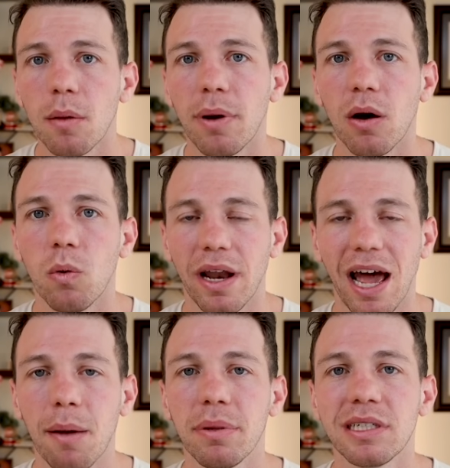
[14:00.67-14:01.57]
But what
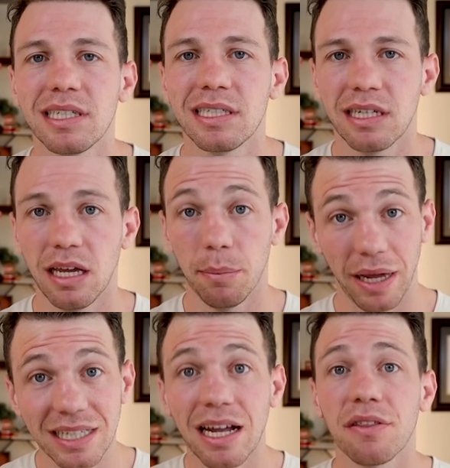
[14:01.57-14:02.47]
happens is it
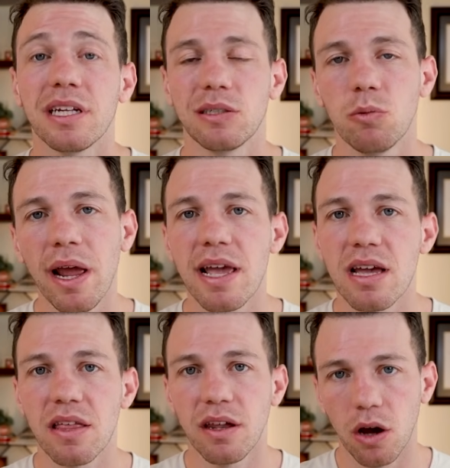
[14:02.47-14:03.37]
pays out this
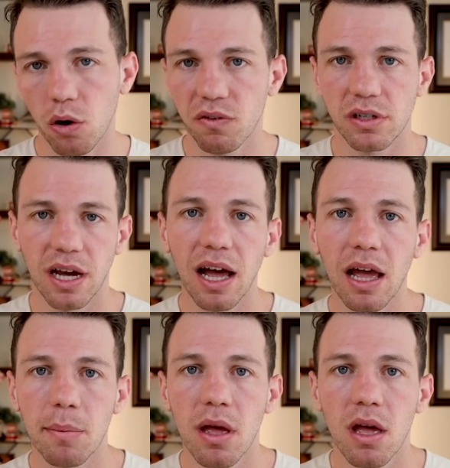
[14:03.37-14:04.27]
rate, and then over
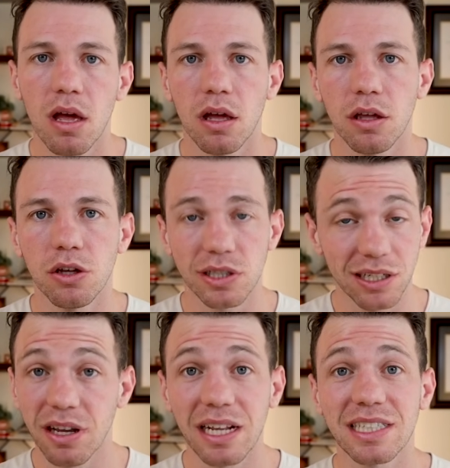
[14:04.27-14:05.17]
time, you're
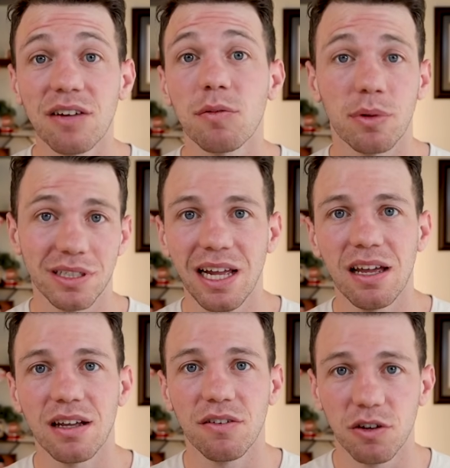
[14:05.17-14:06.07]
still getting
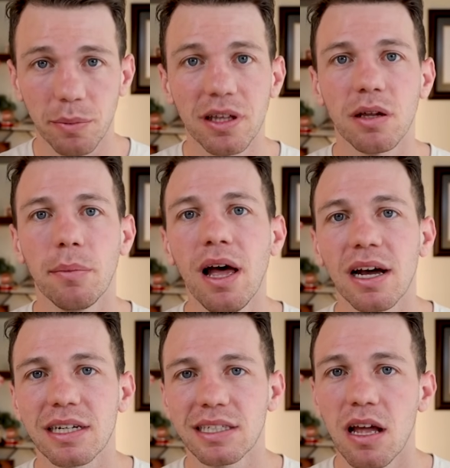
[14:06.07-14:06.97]
7% of your $1 million,
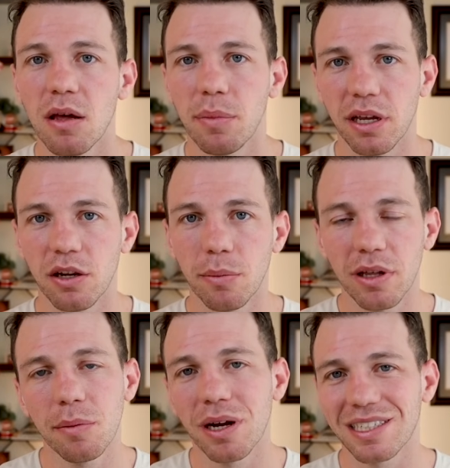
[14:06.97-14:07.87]
but your $1
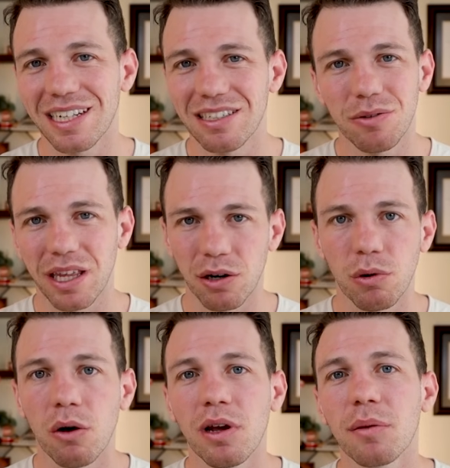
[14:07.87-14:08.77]
million isn't really
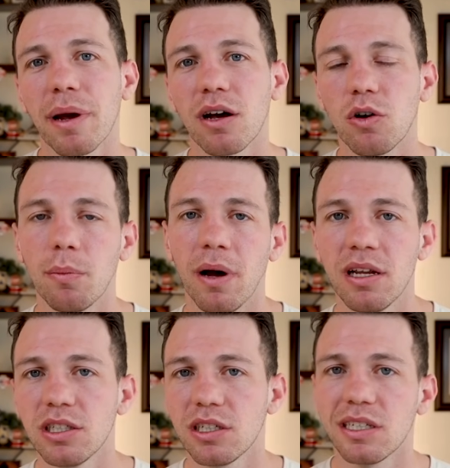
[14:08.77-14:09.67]
growing by a whole
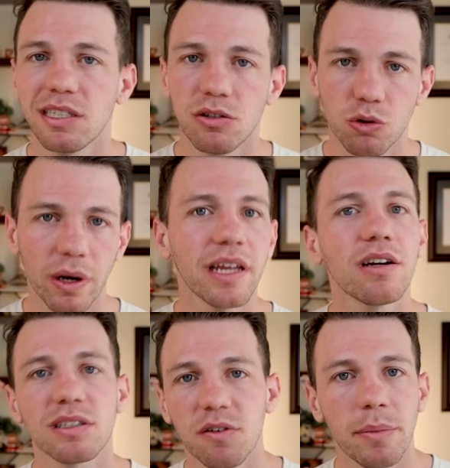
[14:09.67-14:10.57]
bunch. And so 20
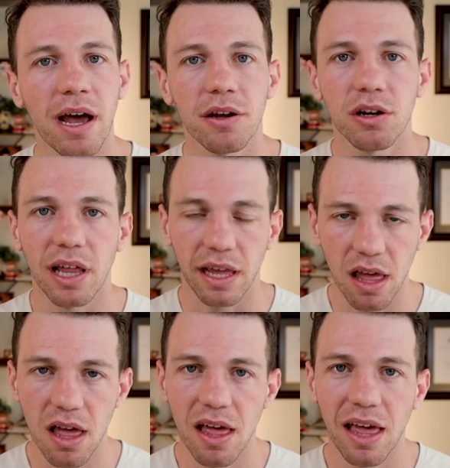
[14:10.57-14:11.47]
years from now, you're like,
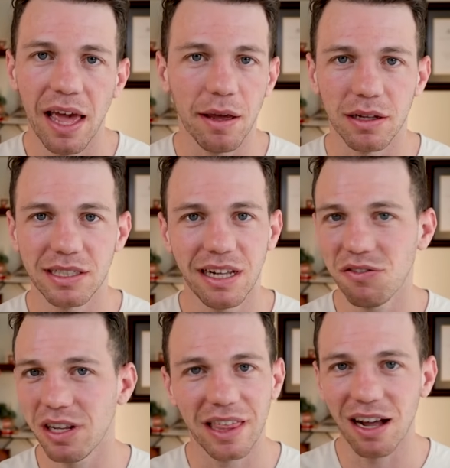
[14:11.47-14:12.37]
hey,
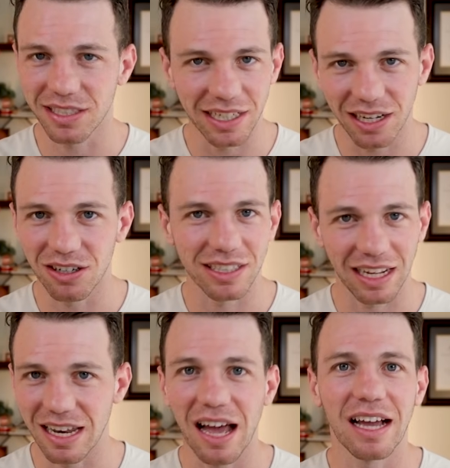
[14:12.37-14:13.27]
70,000 a year is
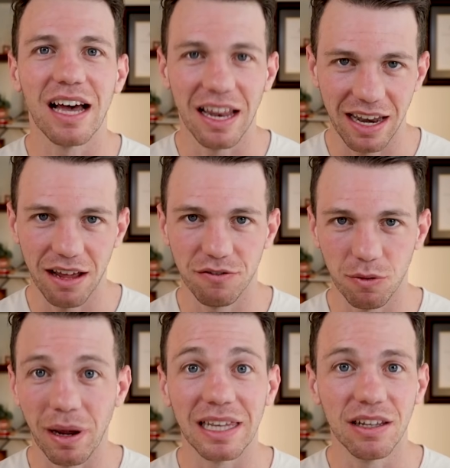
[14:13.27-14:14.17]
like not cutting it for
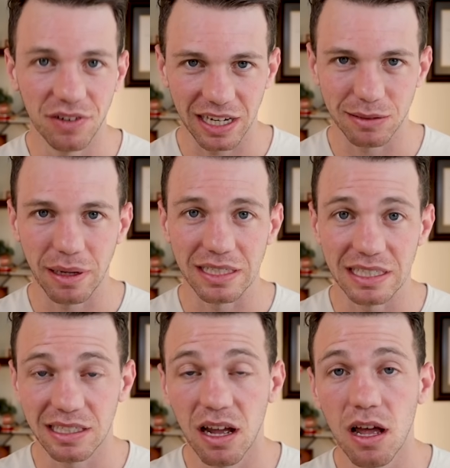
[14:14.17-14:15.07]
my living
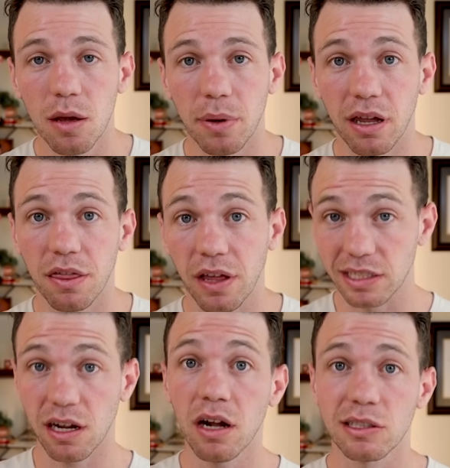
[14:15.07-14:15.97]
expenses, but
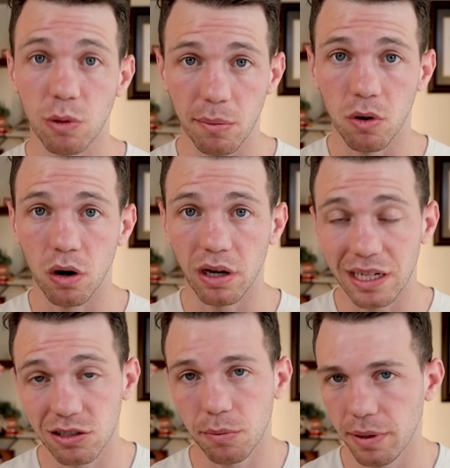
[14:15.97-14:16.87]
things cost way more.
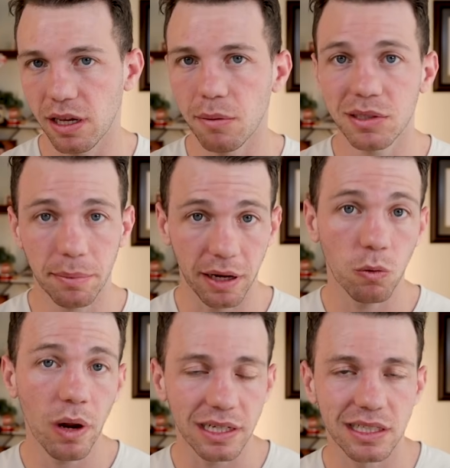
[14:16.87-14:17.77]
And so it becomes a big
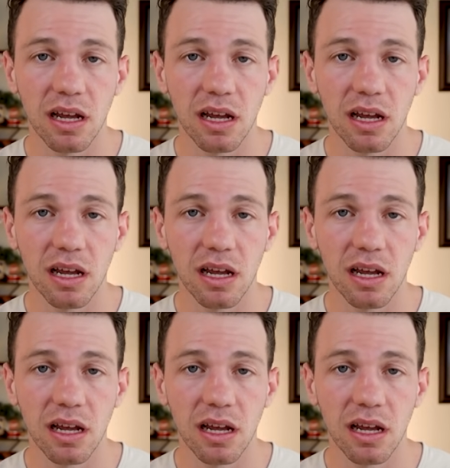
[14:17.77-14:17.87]
risk.